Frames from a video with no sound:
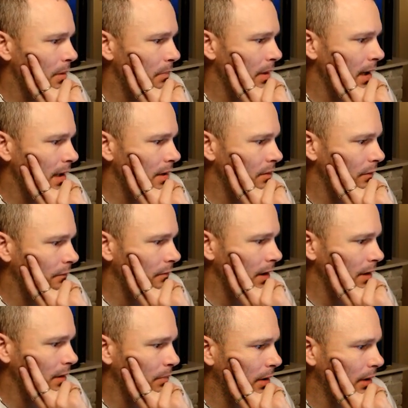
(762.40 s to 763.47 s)
paste,
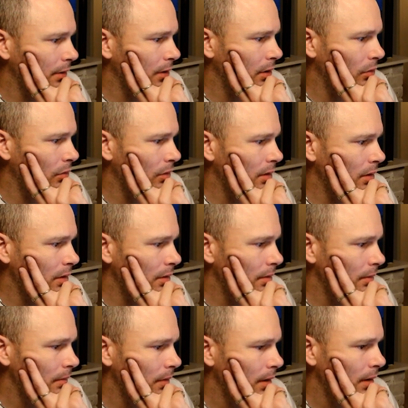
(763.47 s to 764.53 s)
reflect about the corner.
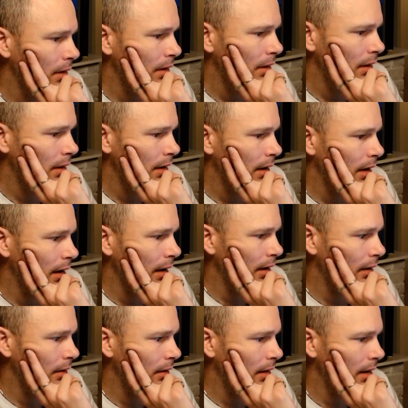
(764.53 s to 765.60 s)

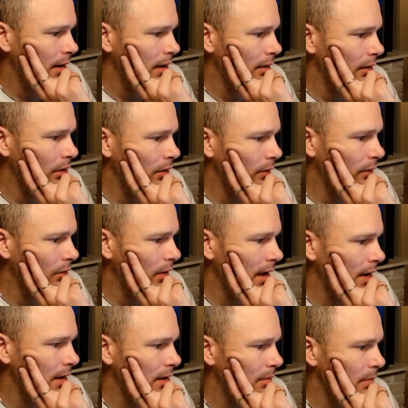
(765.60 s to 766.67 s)
And that's going to
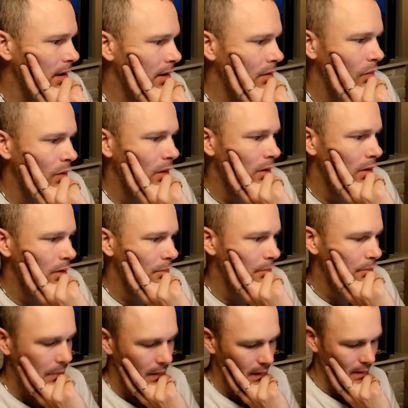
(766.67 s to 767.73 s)
overwrite some of this wall,
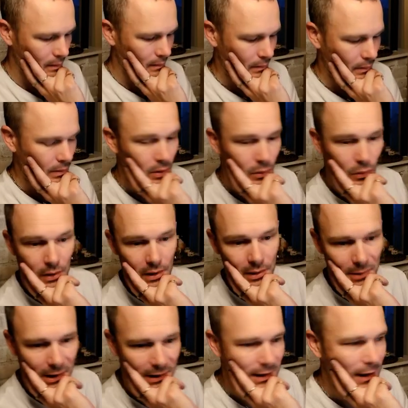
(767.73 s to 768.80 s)
but don't worry
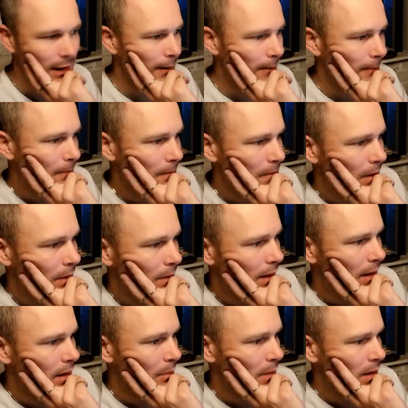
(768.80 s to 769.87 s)
about that. I'm going
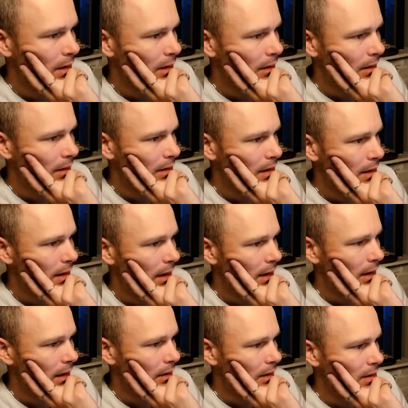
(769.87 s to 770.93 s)
to come in here and say
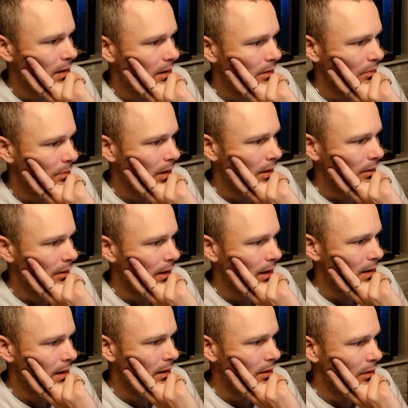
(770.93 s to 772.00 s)
in the general panel that
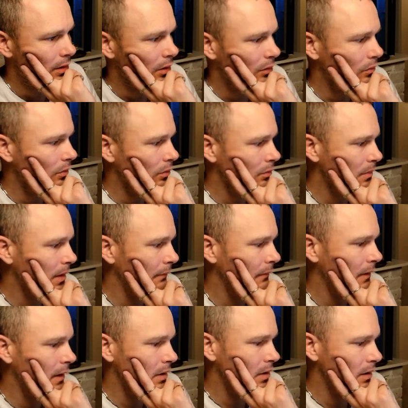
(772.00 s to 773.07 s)
it's got no room
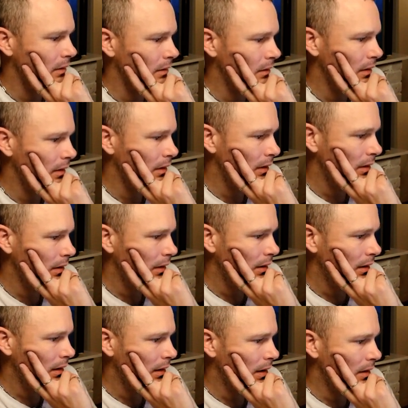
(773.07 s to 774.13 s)
definition.
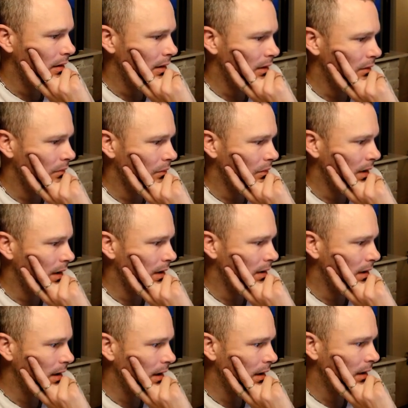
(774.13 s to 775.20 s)
And then we can
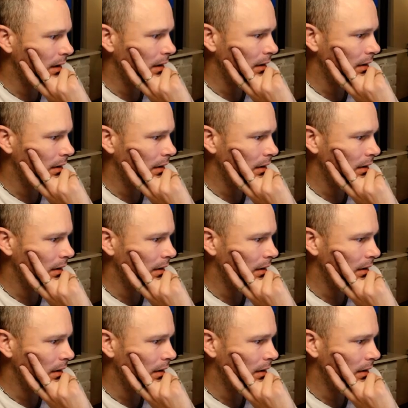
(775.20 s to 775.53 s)
take